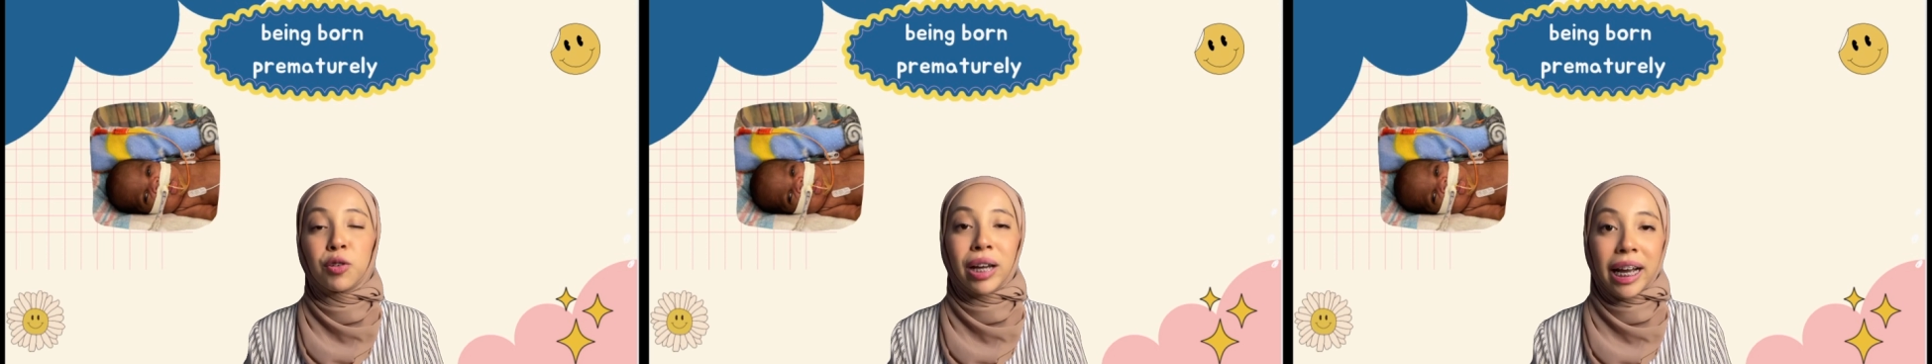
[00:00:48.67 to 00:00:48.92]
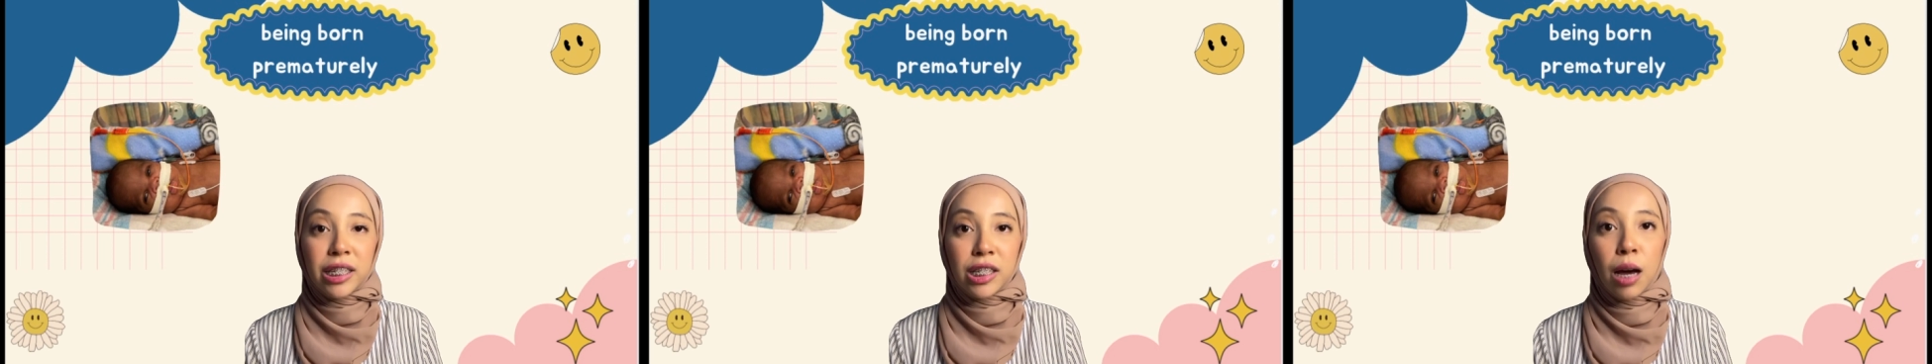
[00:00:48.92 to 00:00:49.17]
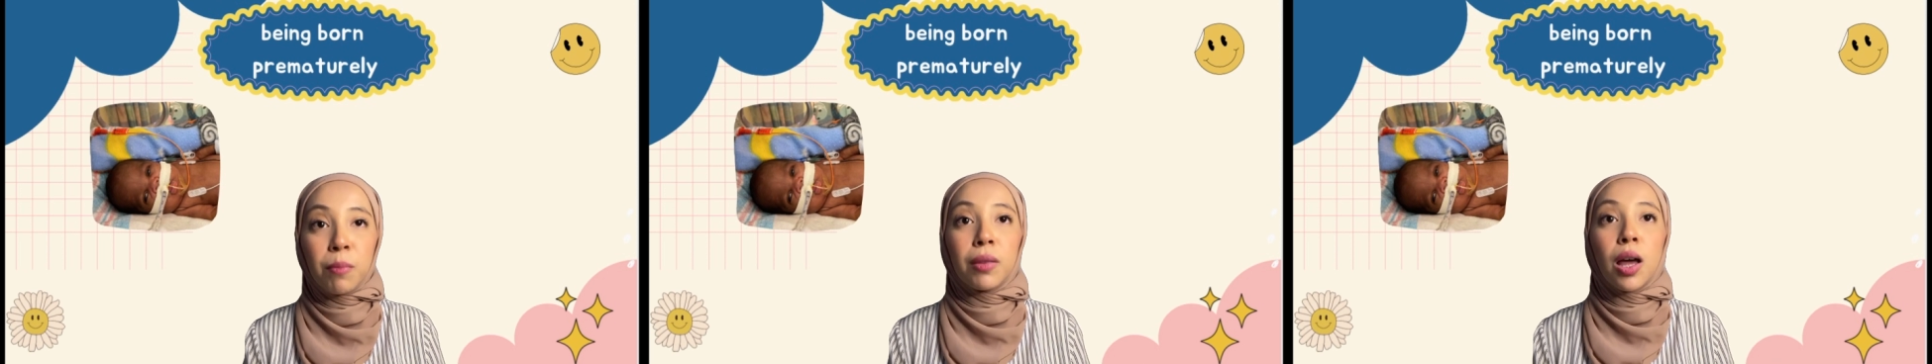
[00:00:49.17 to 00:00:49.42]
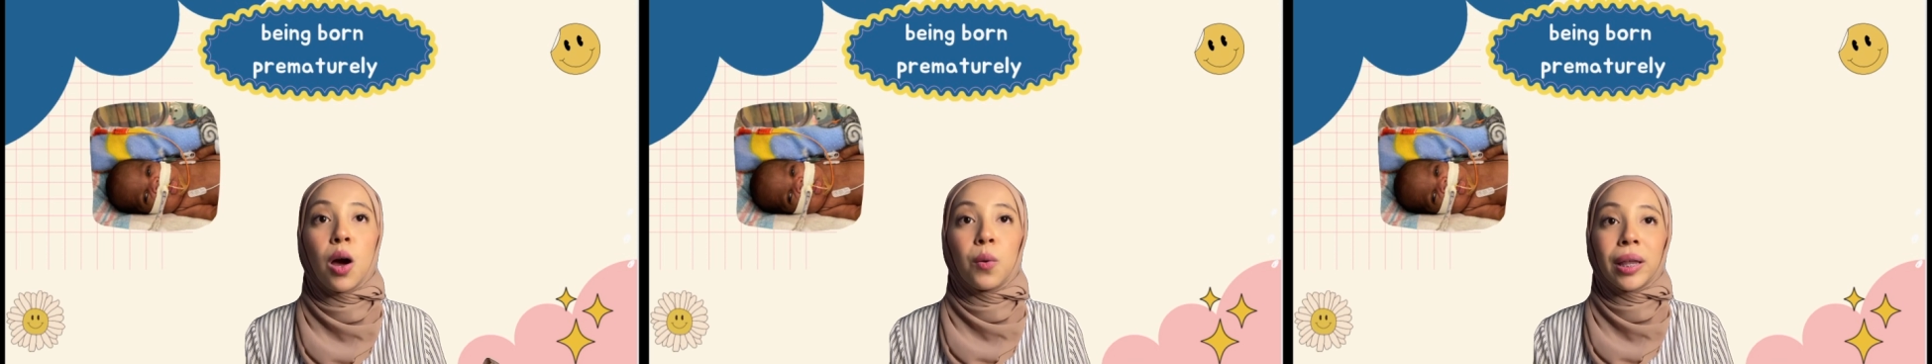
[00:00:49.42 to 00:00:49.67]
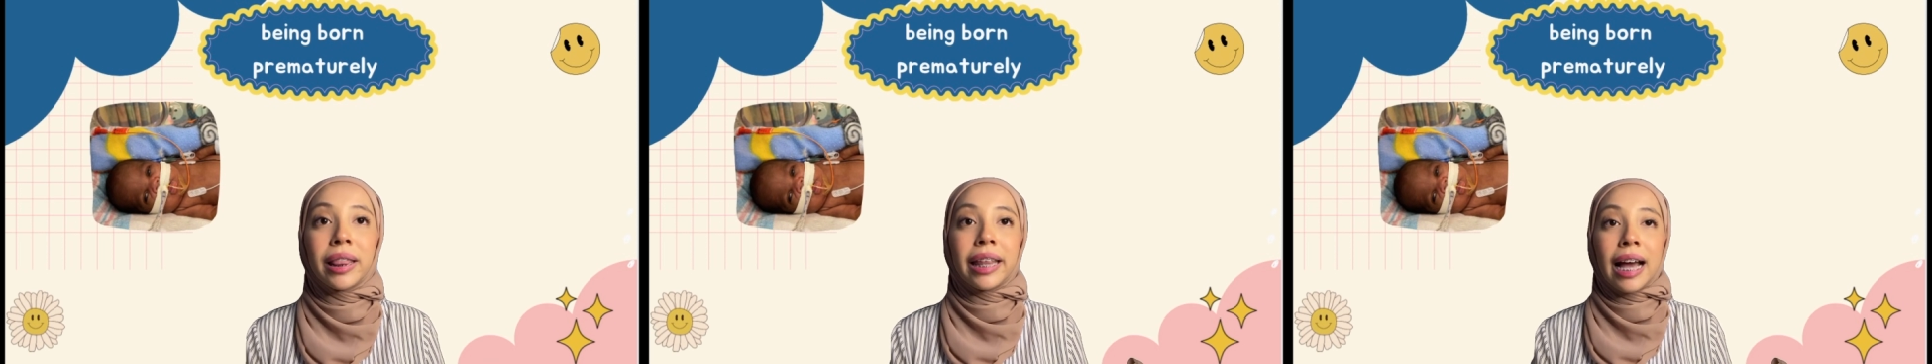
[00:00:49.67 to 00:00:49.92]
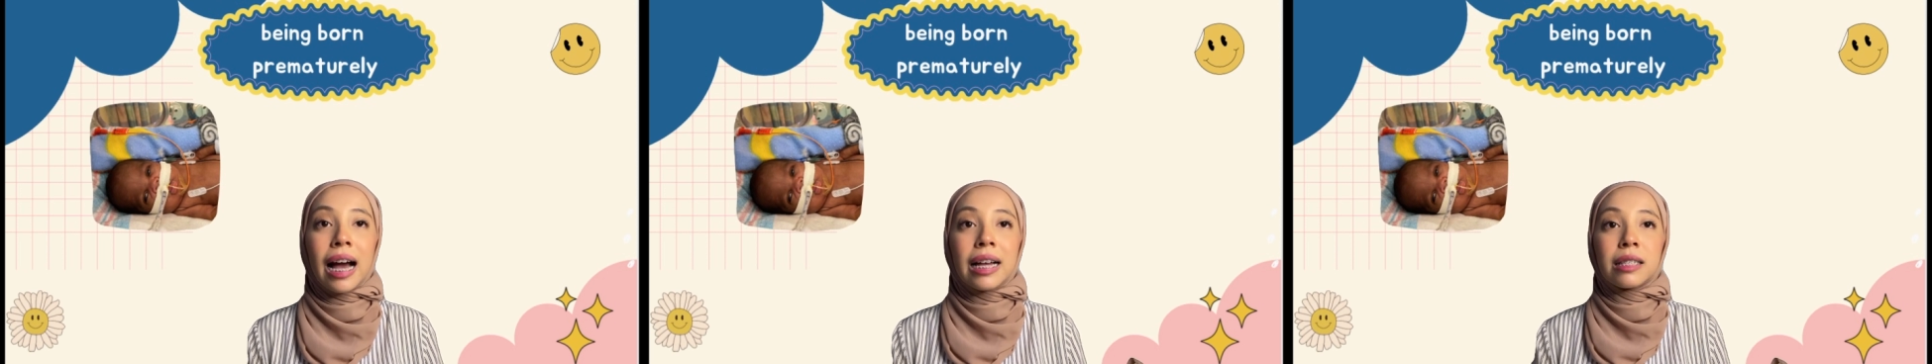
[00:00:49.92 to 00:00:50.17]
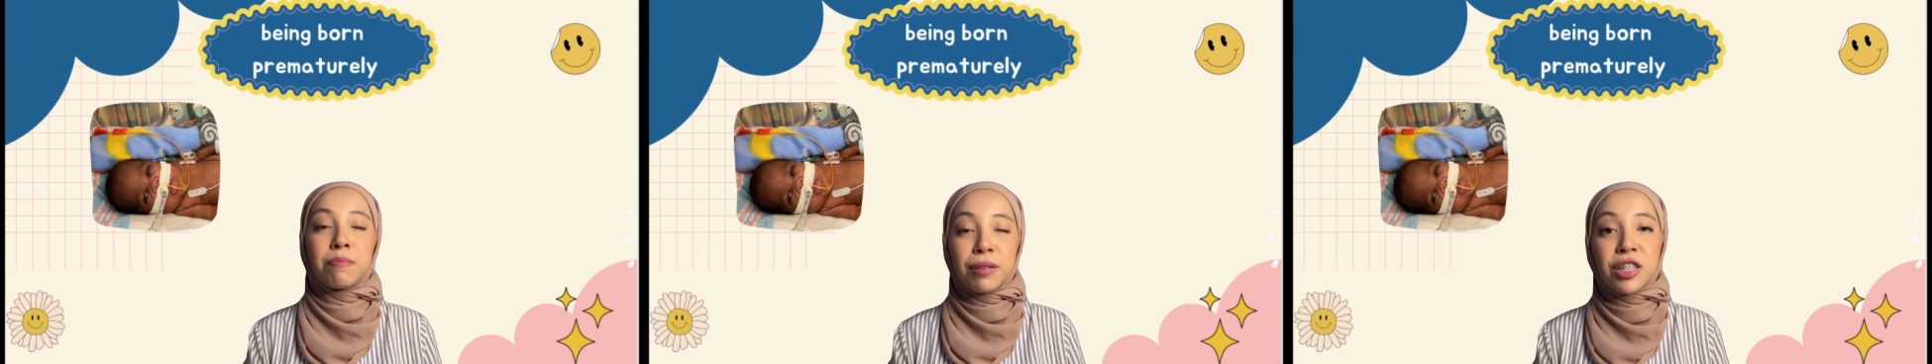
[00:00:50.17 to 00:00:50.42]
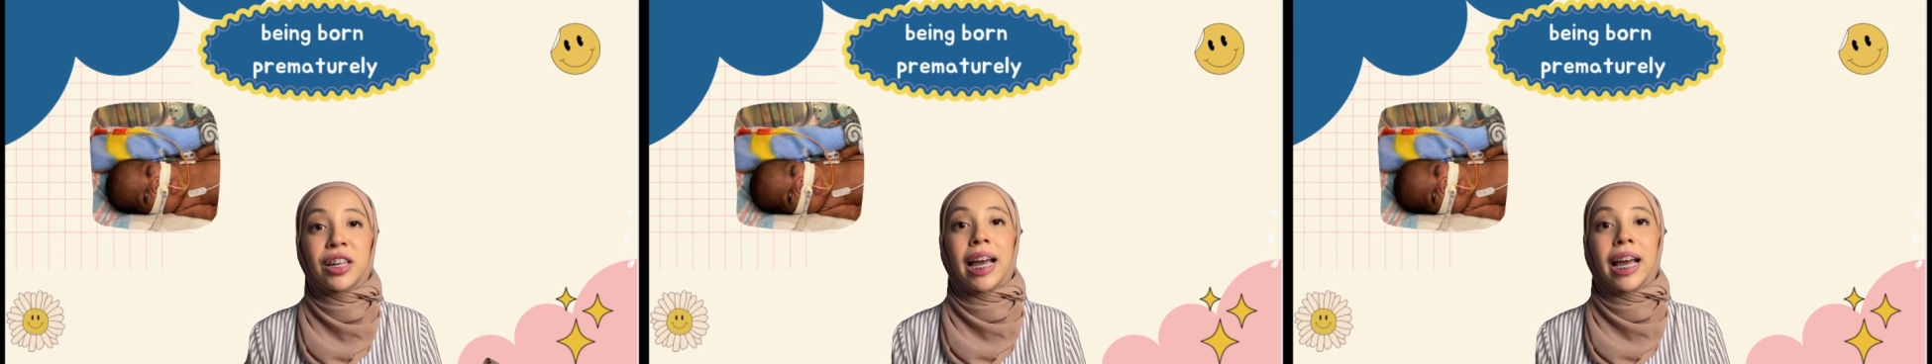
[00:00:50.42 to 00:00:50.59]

catch up with their speech